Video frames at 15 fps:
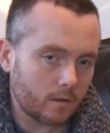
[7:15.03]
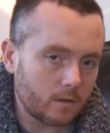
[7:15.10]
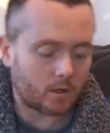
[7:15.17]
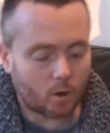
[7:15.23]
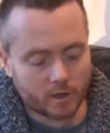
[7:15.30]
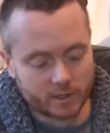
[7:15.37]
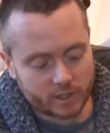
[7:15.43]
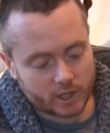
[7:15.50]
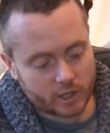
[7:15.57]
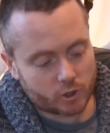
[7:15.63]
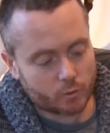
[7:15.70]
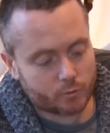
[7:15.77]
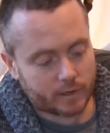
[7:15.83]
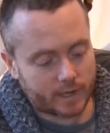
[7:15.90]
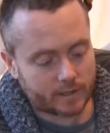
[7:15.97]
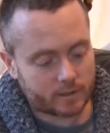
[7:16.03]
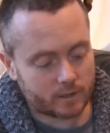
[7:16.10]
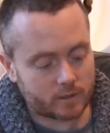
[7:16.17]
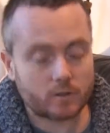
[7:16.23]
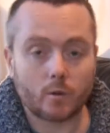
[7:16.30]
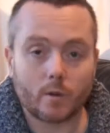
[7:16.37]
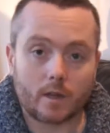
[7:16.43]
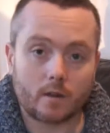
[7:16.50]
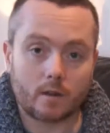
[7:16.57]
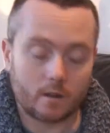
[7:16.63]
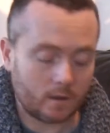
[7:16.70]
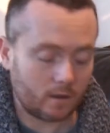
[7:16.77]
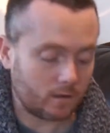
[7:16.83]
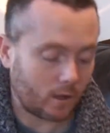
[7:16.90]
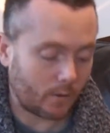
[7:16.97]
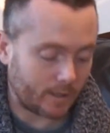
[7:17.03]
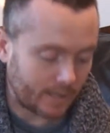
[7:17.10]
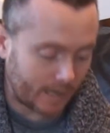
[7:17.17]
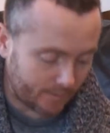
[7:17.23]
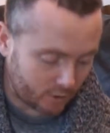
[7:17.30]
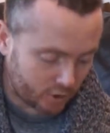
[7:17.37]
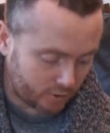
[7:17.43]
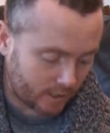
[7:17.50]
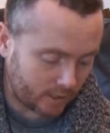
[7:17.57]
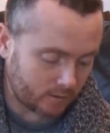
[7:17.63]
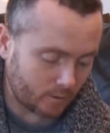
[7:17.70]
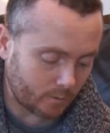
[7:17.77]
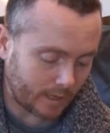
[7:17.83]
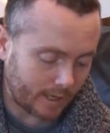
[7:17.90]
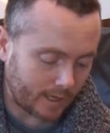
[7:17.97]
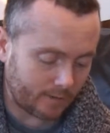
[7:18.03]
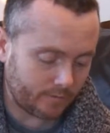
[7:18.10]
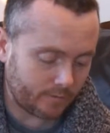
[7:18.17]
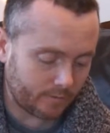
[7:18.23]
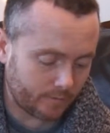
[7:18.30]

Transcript: So I suggest you practice doing going down strings like we have.